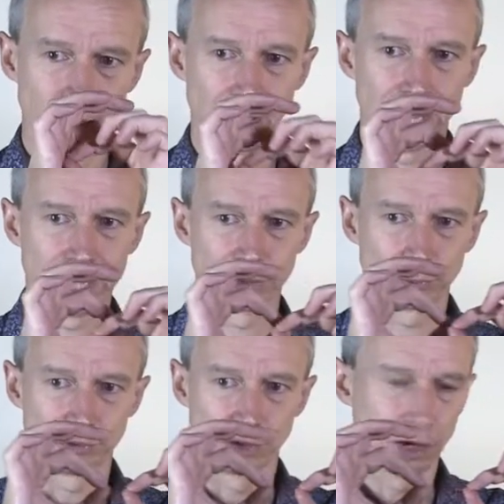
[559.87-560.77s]
and
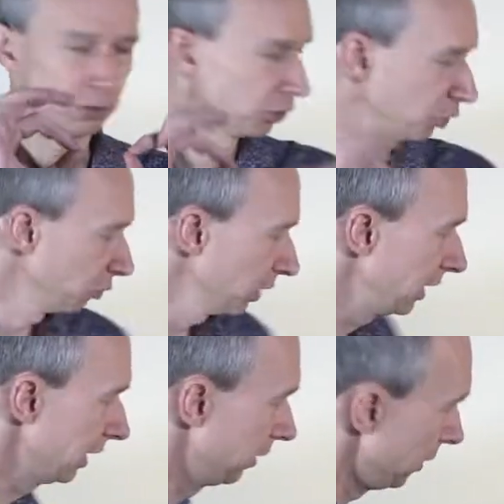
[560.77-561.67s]
with the Hurricane rig
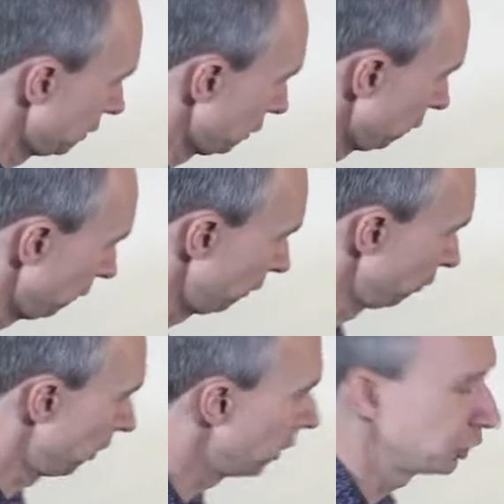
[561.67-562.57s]
in this
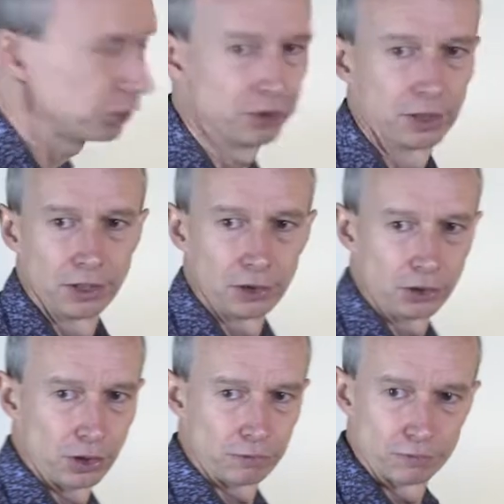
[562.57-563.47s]
configuration, you
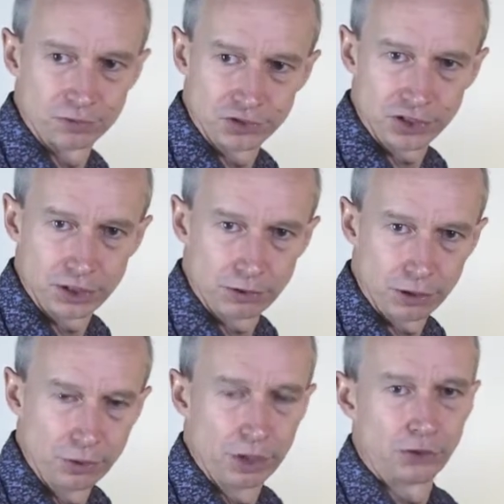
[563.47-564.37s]
go from
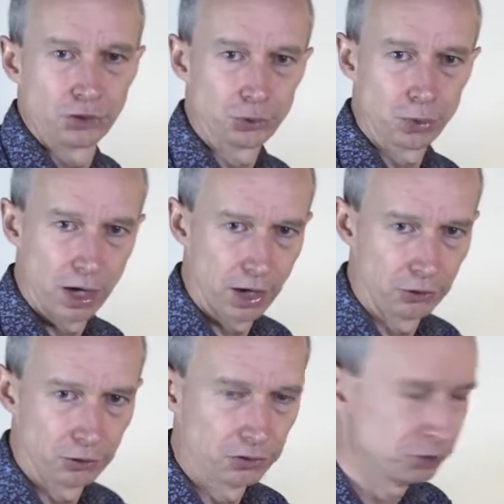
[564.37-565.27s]
zero to
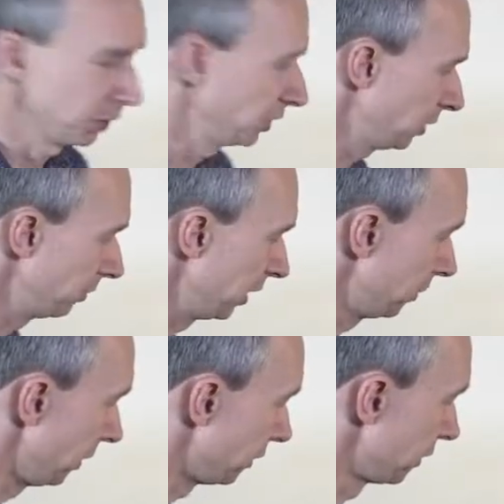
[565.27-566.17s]
120
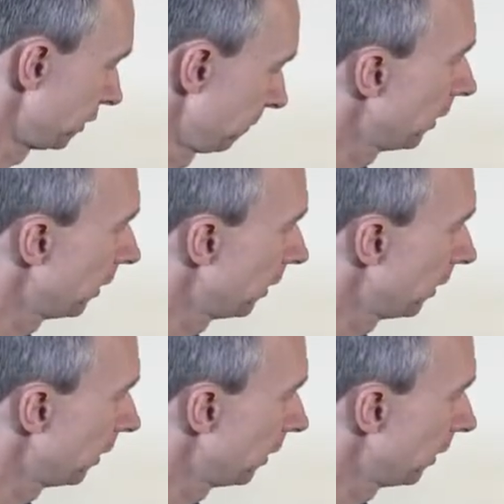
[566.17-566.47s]
millimeters.